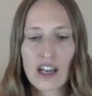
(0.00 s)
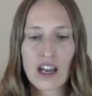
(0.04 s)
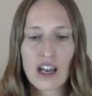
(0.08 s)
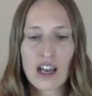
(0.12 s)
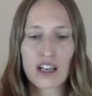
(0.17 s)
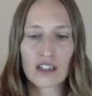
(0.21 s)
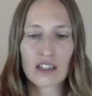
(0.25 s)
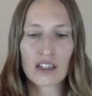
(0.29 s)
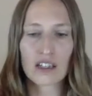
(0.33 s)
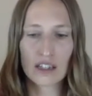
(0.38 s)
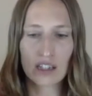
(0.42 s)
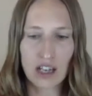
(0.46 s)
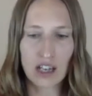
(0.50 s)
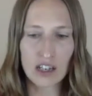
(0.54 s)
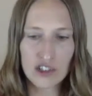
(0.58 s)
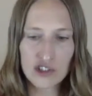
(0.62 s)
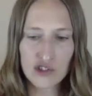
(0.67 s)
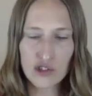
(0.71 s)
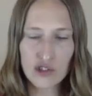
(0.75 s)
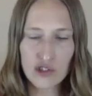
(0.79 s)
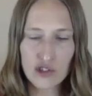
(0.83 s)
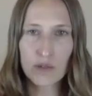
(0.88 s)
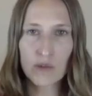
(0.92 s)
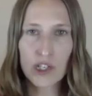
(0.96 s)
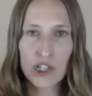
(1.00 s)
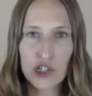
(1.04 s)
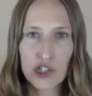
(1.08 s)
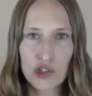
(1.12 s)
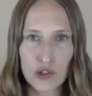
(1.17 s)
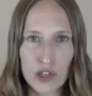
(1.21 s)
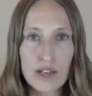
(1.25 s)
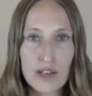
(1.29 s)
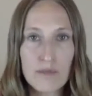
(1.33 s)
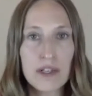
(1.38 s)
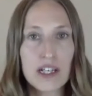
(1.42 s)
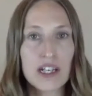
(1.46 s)
luxury
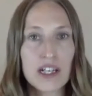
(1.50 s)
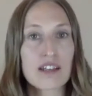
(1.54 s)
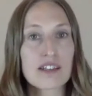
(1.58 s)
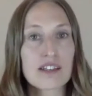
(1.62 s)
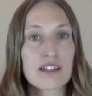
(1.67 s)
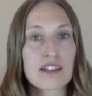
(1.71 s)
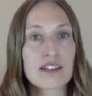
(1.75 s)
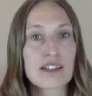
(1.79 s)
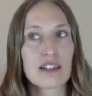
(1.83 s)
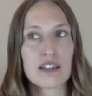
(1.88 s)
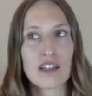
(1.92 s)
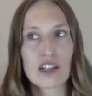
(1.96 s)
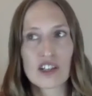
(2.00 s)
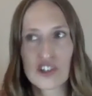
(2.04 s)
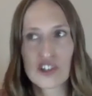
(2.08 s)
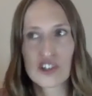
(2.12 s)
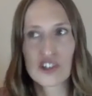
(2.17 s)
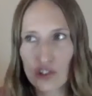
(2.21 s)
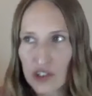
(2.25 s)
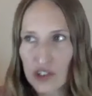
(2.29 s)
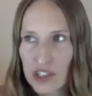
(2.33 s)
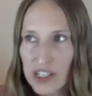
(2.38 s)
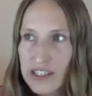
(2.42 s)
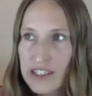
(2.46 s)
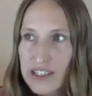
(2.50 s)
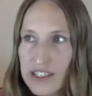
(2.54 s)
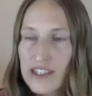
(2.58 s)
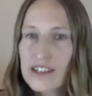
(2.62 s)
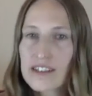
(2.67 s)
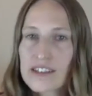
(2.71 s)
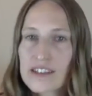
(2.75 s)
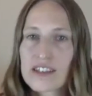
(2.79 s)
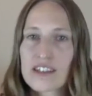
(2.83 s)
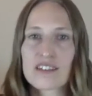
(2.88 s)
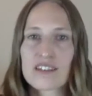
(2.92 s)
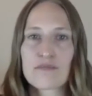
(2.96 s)
retreat, because
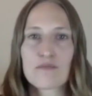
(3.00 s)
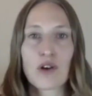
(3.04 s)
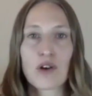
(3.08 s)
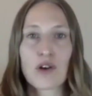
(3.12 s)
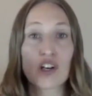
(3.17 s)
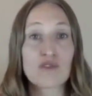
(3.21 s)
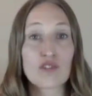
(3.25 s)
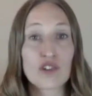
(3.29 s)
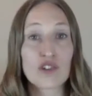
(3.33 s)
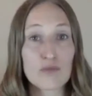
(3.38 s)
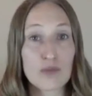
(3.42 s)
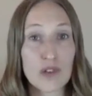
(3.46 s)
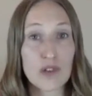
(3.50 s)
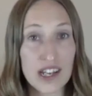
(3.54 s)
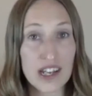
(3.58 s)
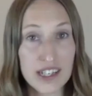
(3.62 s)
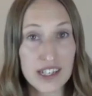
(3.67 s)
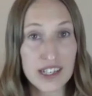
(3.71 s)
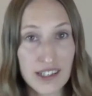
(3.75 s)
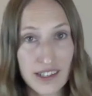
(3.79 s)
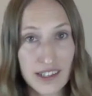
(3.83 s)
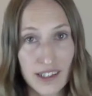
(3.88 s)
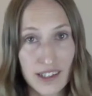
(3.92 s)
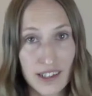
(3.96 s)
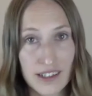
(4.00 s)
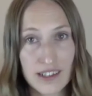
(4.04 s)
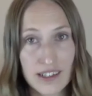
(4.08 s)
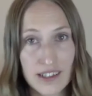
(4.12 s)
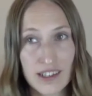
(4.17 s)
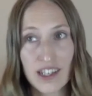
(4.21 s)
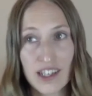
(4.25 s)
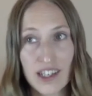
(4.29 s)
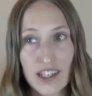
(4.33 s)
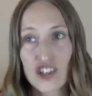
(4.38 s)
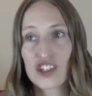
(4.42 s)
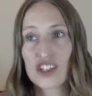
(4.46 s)
luxuriousness is a part of her brand essence.
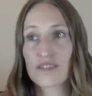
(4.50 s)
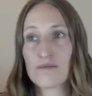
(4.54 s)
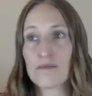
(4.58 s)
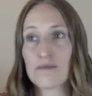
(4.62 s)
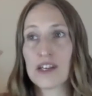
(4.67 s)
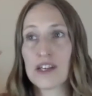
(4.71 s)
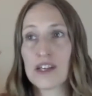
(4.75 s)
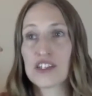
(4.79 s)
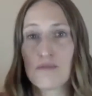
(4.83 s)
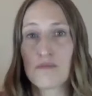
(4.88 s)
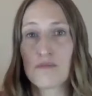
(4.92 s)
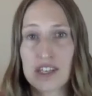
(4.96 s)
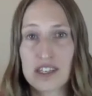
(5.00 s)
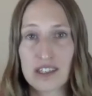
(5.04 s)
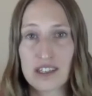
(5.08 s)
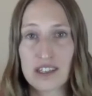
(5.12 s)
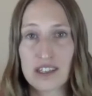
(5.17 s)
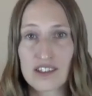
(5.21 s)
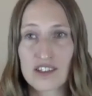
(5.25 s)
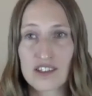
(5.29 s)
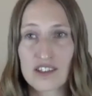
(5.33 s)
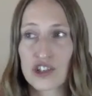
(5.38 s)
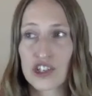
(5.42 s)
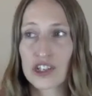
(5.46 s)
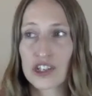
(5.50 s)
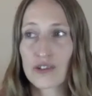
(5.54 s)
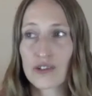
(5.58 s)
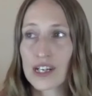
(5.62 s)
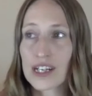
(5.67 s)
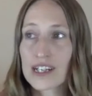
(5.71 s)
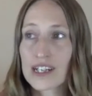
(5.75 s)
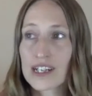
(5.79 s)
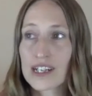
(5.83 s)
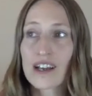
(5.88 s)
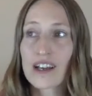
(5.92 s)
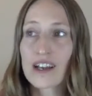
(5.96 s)
She's meant to be this. So she
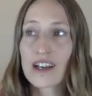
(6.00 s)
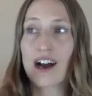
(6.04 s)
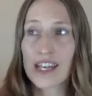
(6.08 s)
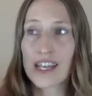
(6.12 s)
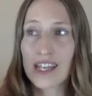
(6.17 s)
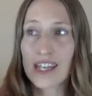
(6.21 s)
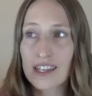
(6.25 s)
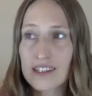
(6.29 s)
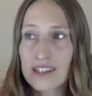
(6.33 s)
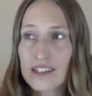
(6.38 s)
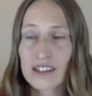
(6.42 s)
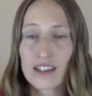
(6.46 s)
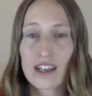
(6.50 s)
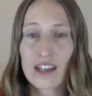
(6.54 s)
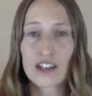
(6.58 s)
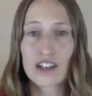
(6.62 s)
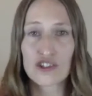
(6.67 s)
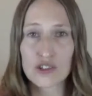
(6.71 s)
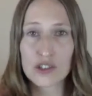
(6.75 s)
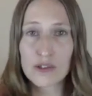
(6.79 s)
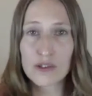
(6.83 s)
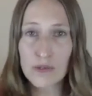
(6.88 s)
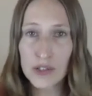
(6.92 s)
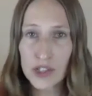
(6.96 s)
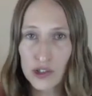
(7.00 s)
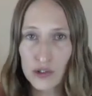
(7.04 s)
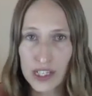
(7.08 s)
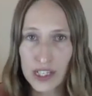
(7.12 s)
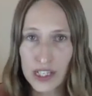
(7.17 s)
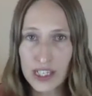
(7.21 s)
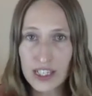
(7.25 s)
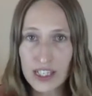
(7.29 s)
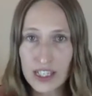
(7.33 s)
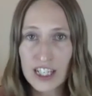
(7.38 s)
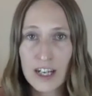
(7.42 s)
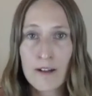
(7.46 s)
created a high-end luxury
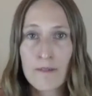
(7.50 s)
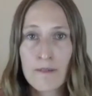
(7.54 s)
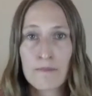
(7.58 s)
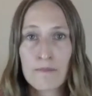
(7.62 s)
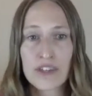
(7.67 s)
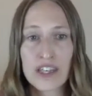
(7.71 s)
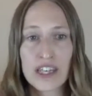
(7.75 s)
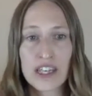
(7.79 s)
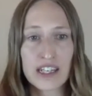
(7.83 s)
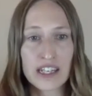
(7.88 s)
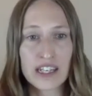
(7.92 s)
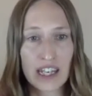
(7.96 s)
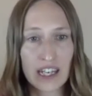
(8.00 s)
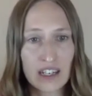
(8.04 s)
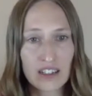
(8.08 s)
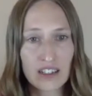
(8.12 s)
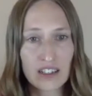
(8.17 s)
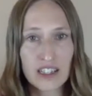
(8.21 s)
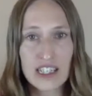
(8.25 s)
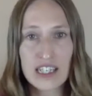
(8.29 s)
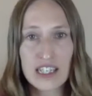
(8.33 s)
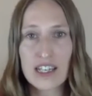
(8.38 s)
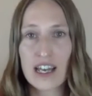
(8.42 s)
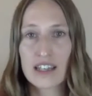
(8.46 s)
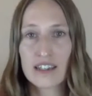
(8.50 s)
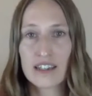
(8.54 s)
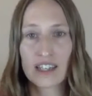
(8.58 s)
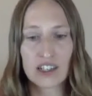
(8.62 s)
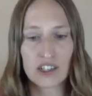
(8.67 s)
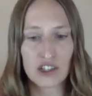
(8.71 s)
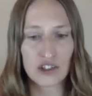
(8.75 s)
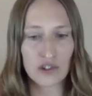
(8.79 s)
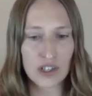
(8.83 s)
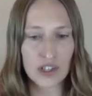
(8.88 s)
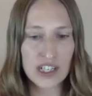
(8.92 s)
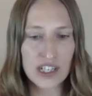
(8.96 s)
retreat in Italy and
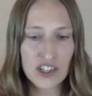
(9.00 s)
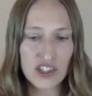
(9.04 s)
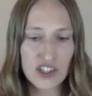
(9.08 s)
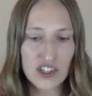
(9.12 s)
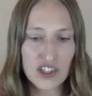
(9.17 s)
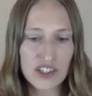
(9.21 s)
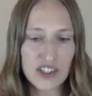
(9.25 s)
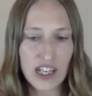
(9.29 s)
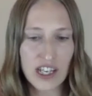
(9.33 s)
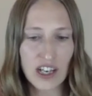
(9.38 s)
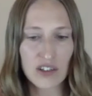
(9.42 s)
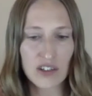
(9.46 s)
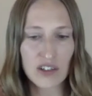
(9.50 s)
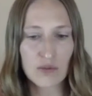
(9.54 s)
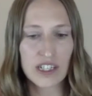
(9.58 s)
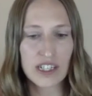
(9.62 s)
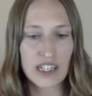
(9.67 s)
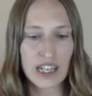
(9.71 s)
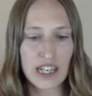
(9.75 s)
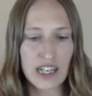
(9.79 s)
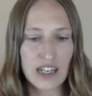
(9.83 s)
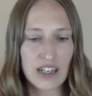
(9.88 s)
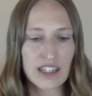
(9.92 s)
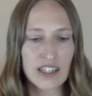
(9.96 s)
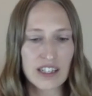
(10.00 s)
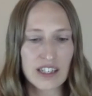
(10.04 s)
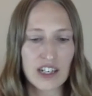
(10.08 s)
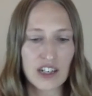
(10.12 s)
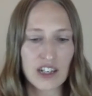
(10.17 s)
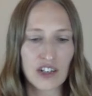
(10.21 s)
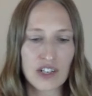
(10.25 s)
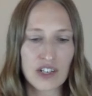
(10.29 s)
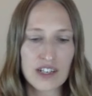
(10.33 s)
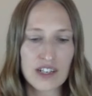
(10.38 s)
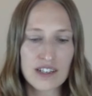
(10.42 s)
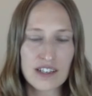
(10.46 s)
then Greece. She's held one in Italy and
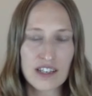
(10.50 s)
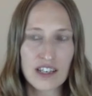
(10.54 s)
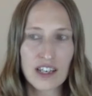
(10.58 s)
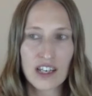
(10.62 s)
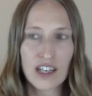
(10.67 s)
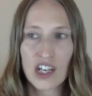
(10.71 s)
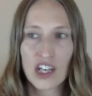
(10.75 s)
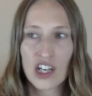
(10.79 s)
Greece.